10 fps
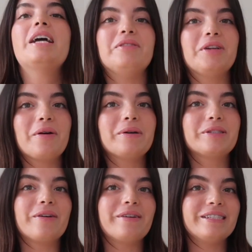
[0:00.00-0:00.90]
and you know
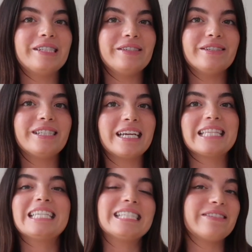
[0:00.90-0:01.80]
it's going to
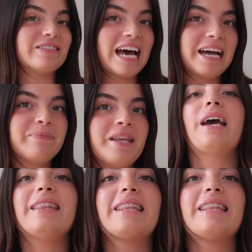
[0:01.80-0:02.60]
stand the test of time. And